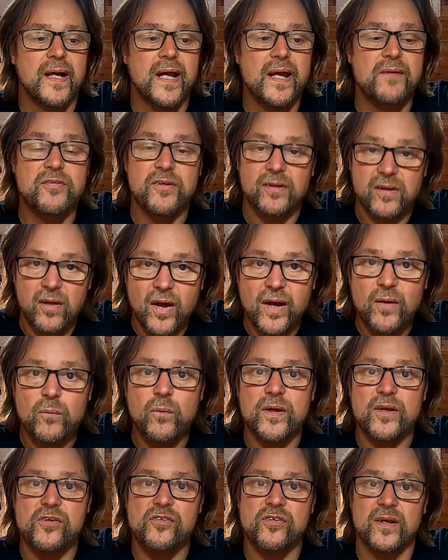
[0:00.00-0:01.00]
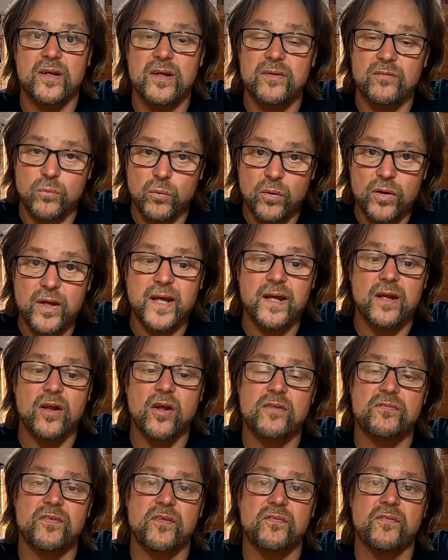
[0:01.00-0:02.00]
If you like what you see and if you want to get
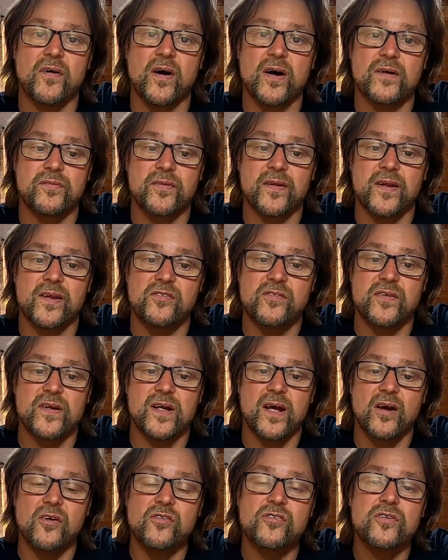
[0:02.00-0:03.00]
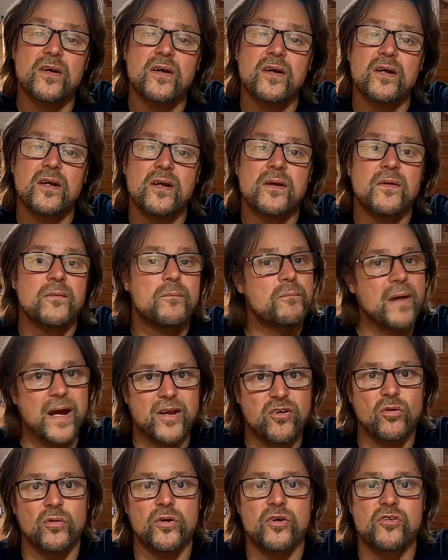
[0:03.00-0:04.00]
notified for these videos, make
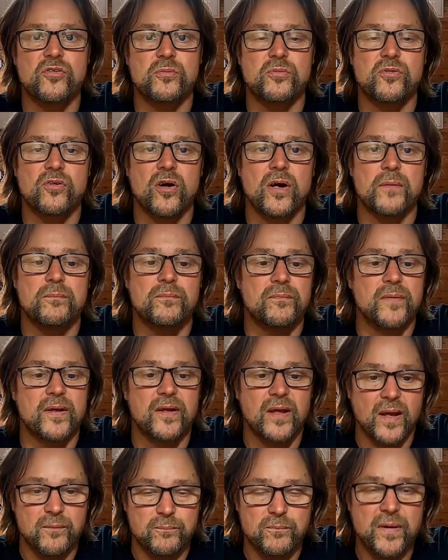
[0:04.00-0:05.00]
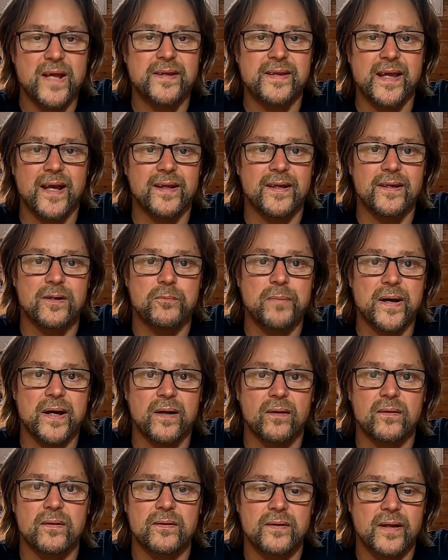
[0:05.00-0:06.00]
sure you subscribe and hit that little
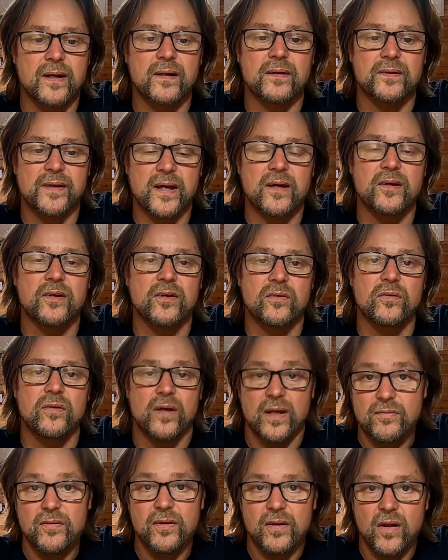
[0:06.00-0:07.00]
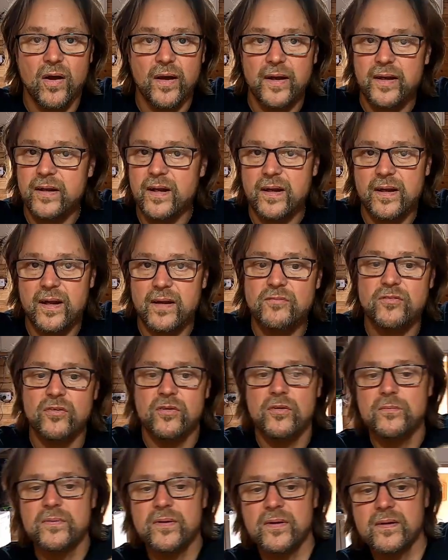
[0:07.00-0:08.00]
bell. That'll tell you, if you like, you don't have
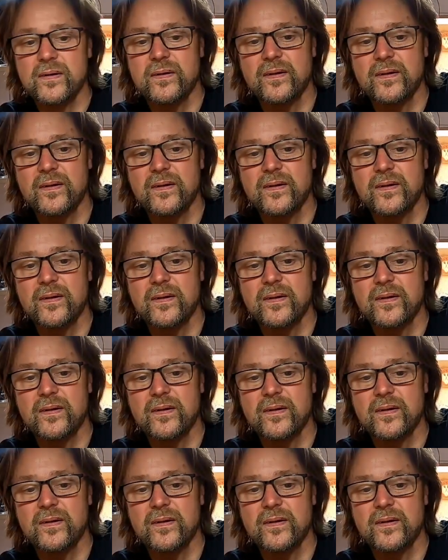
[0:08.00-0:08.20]
to, but